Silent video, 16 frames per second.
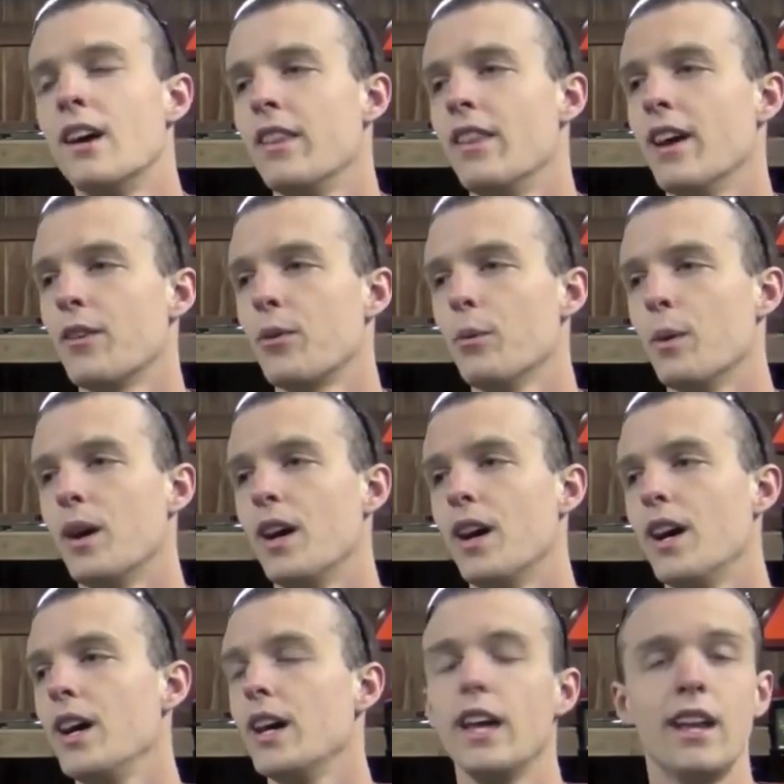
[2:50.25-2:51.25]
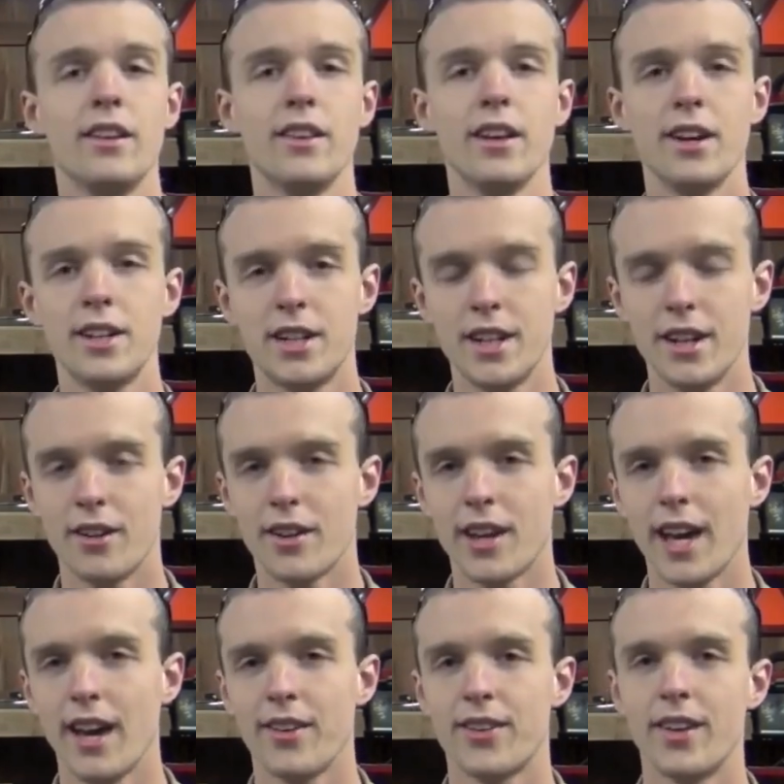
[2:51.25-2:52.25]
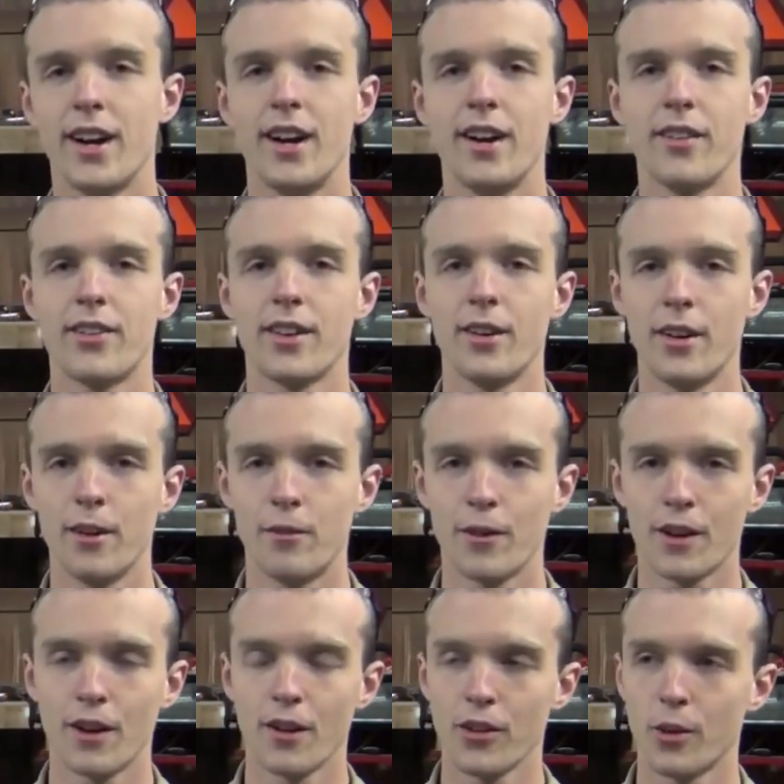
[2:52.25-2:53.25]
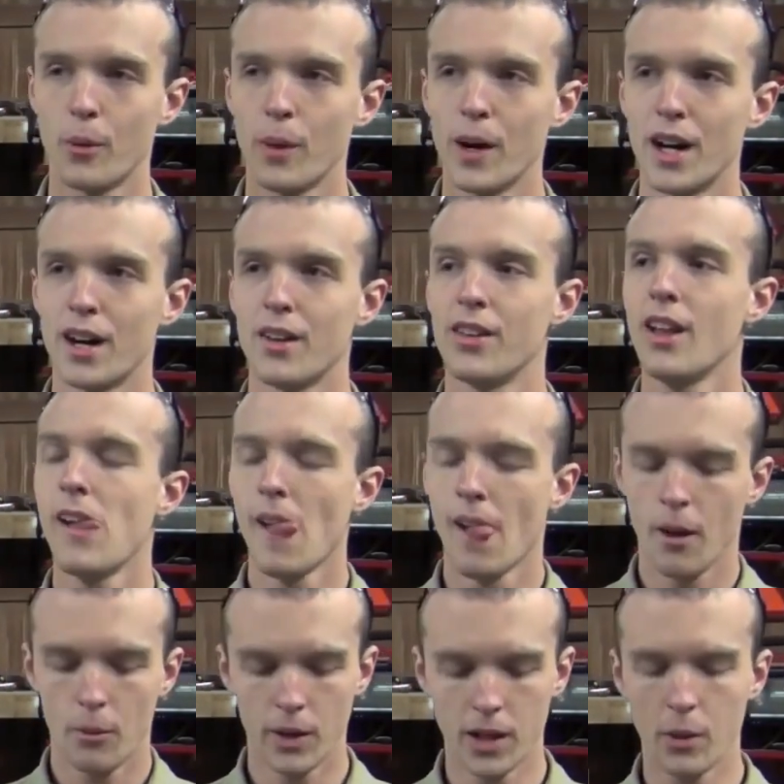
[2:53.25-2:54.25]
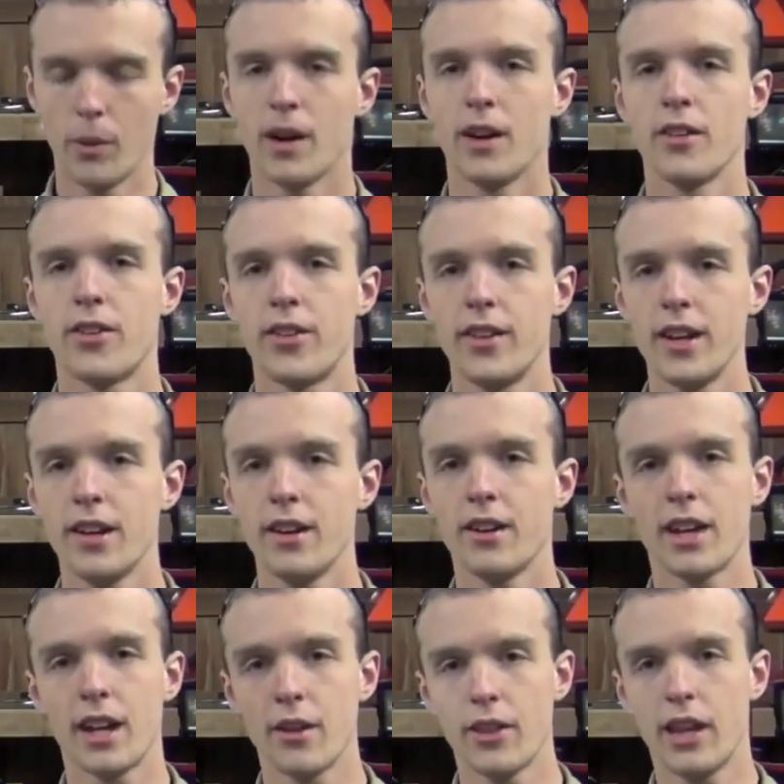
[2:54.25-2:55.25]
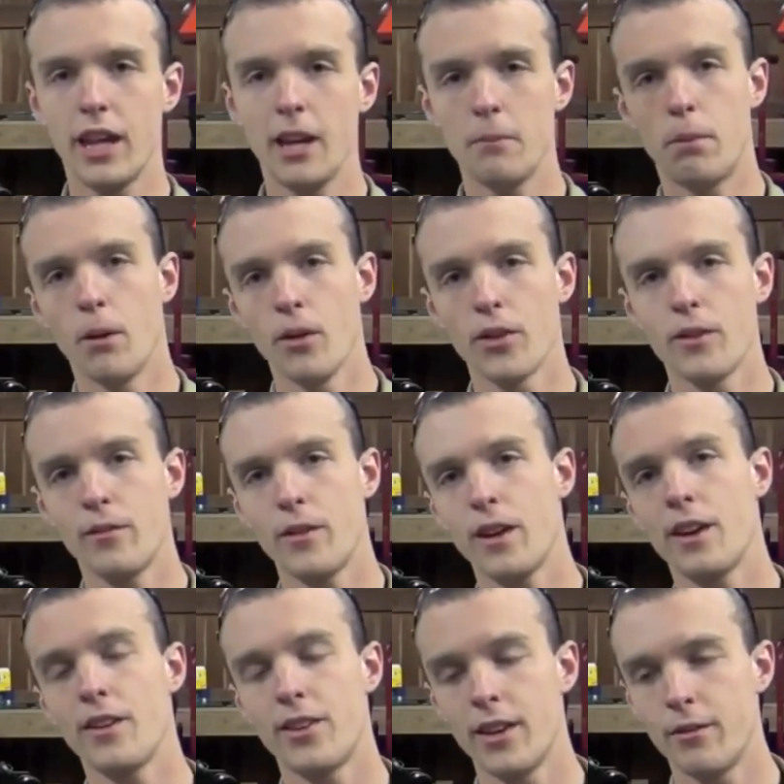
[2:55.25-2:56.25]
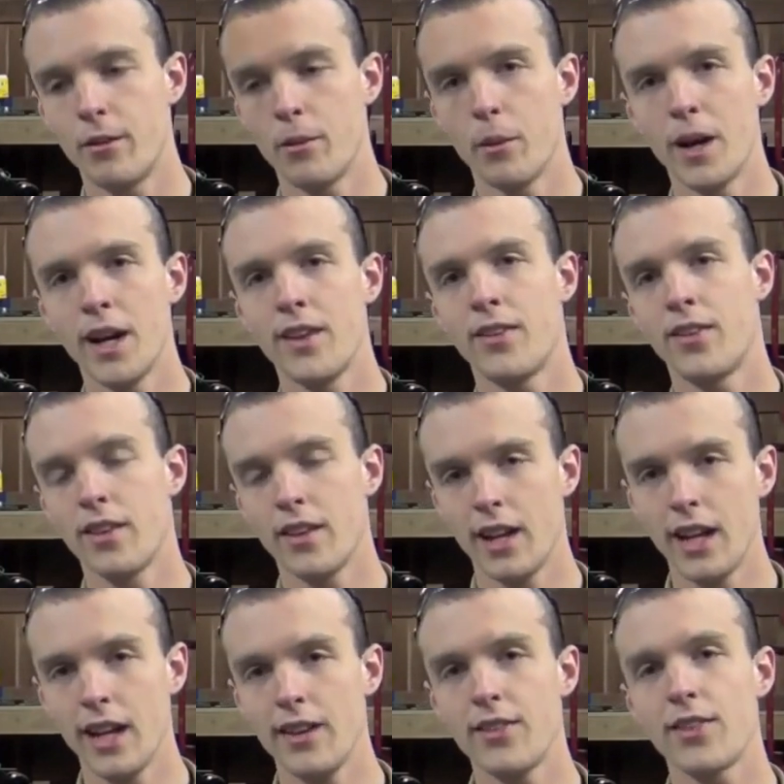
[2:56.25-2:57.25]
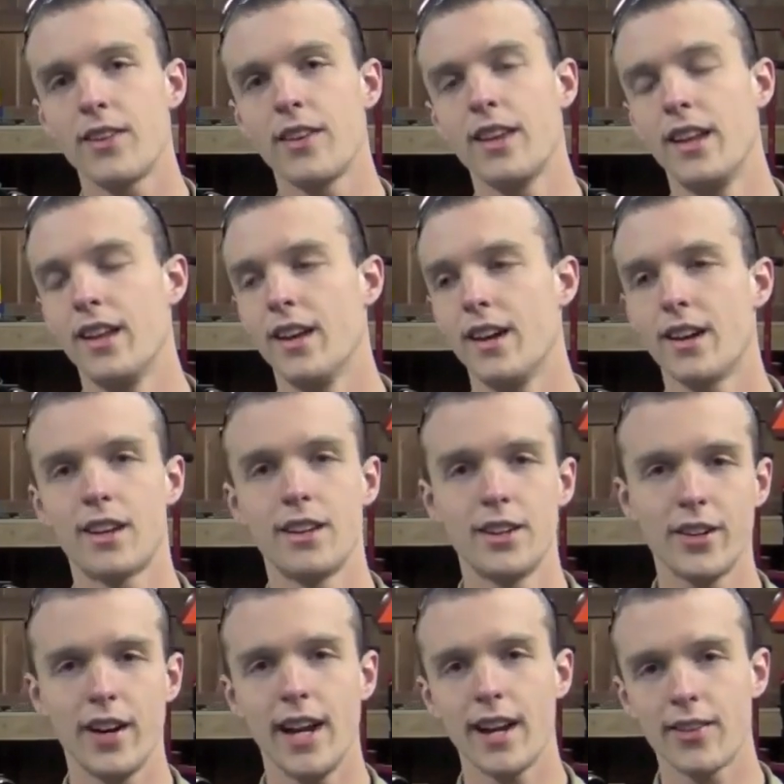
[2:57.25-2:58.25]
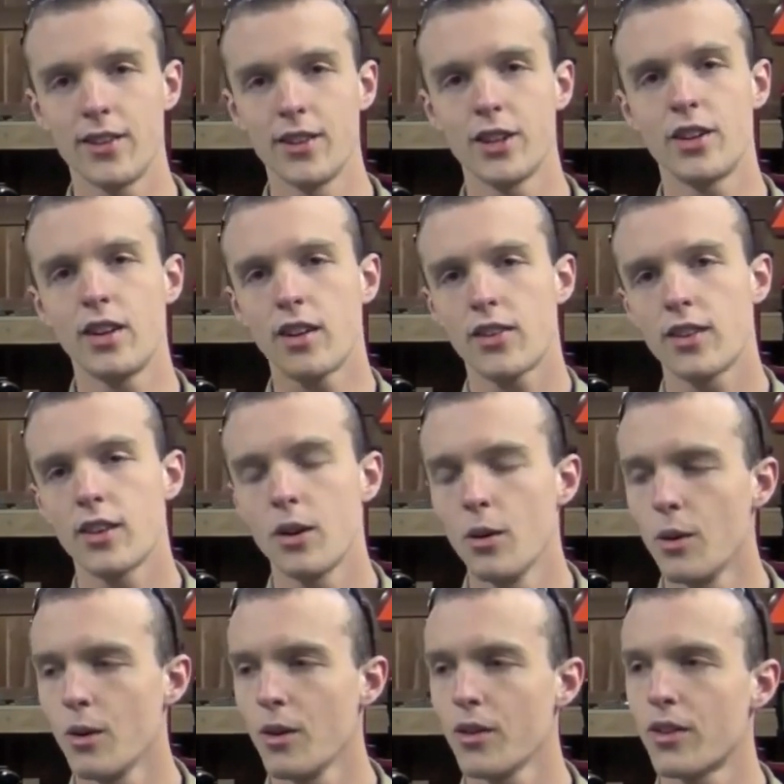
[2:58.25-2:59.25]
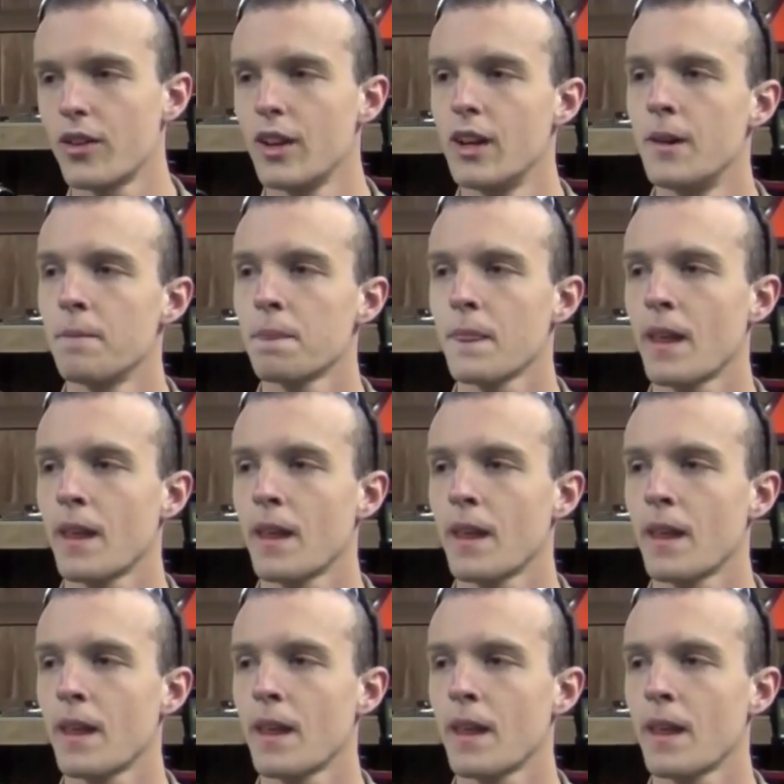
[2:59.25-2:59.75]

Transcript: That's why, in a nutshell, cast iron is so difficult to weld. When you weld steel, you know, the heat pulls it various different ways as it heats and uh, contracts and shrinks and cools